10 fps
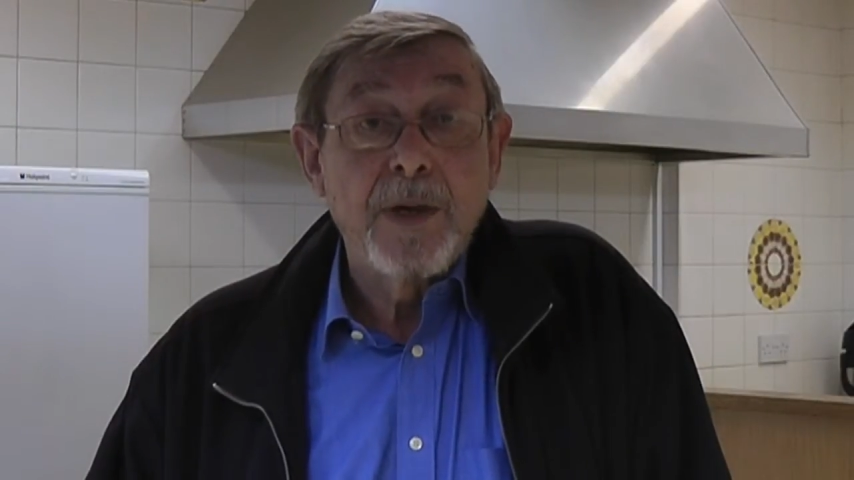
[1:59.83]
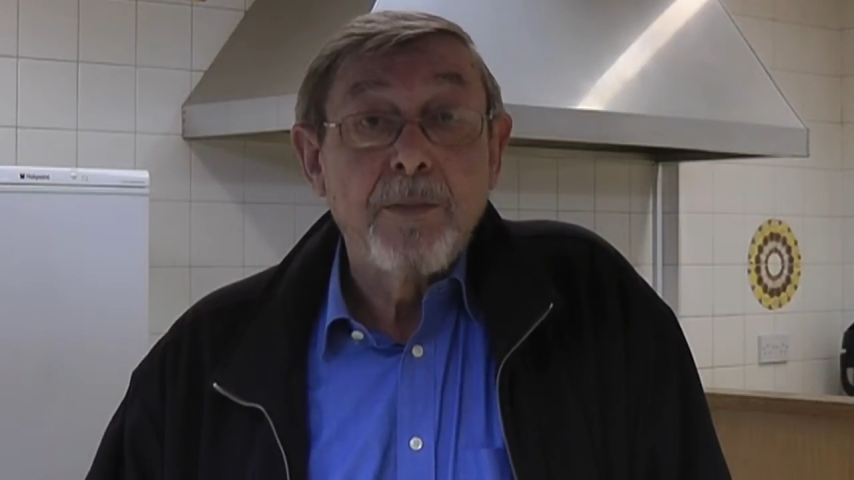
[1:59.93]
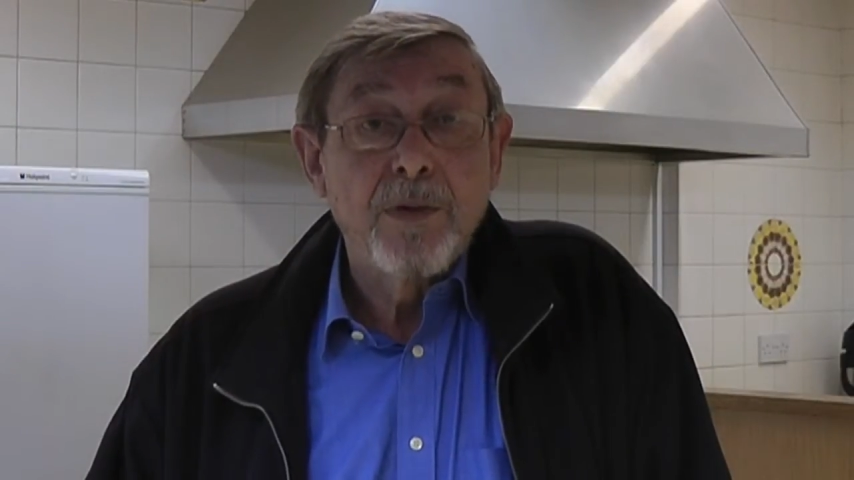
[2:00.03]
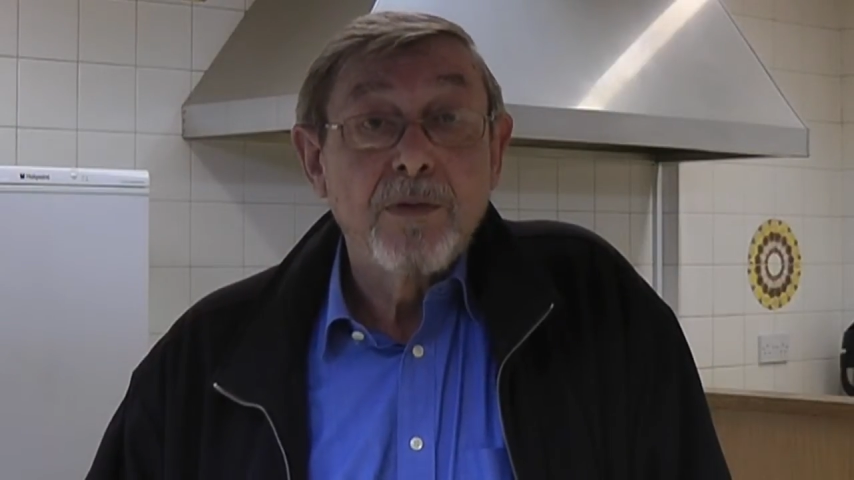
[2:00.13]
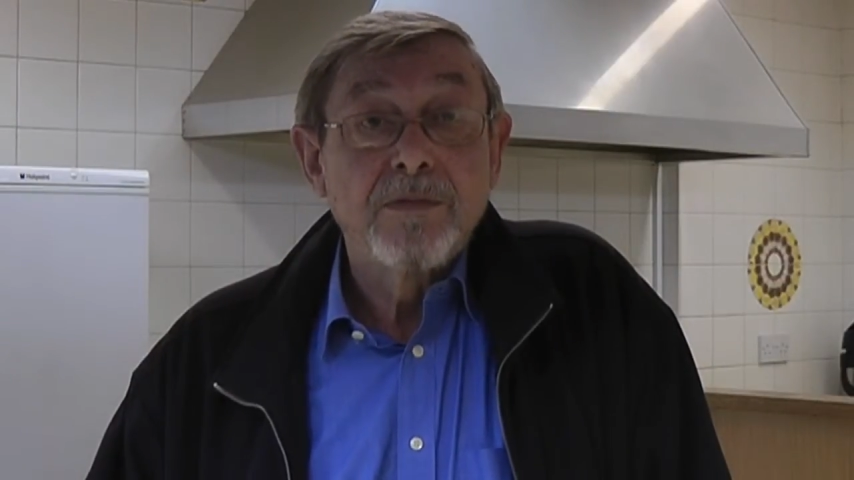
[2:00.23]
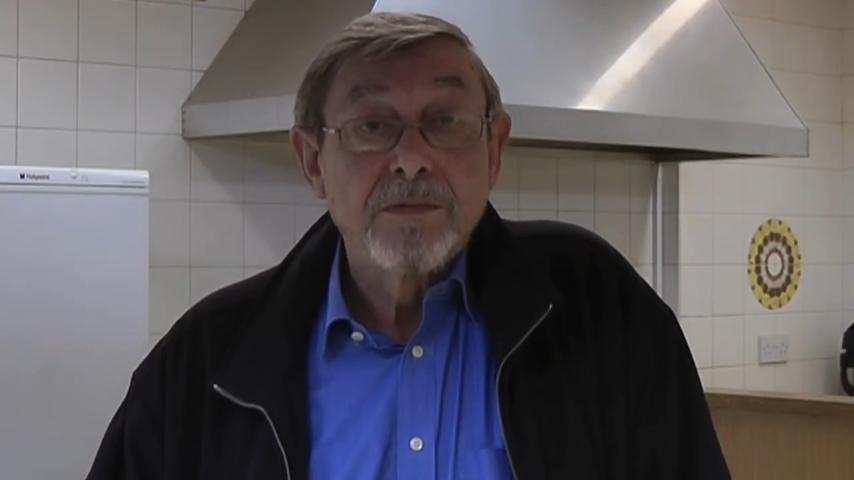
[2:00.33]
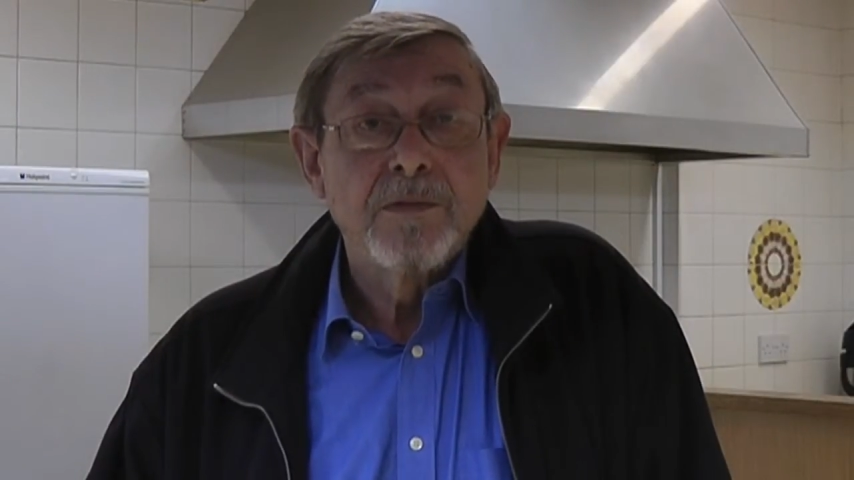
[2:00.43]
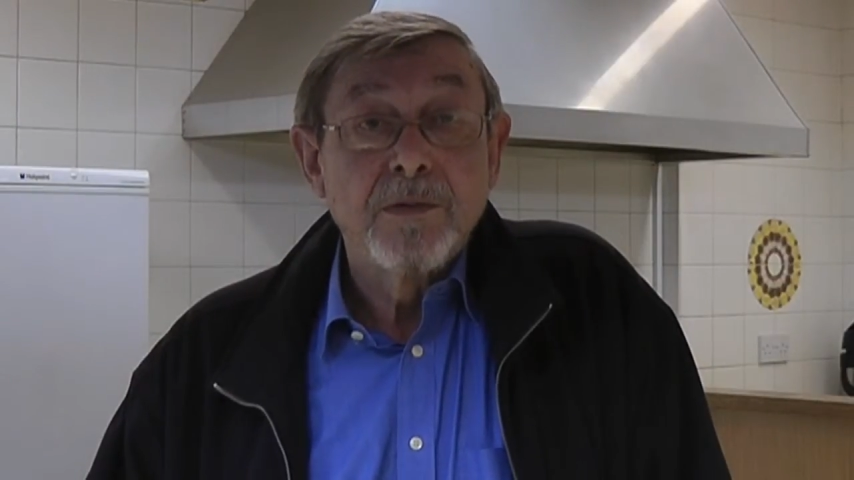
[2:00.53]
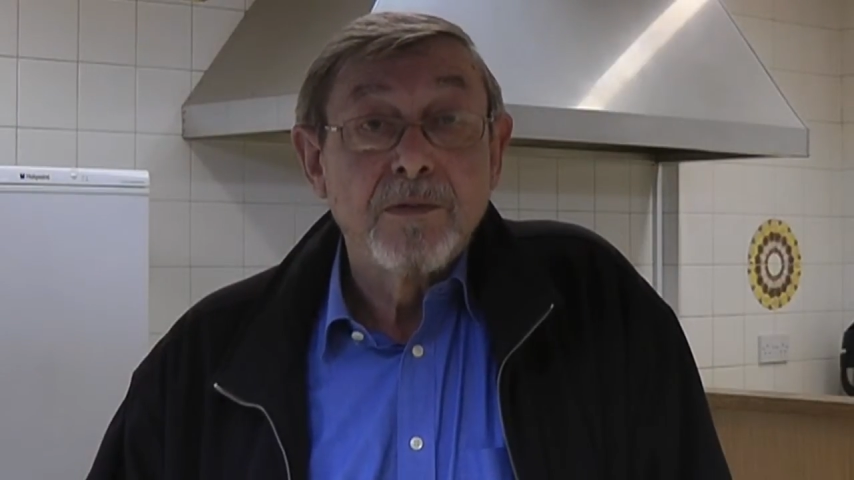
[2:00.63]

people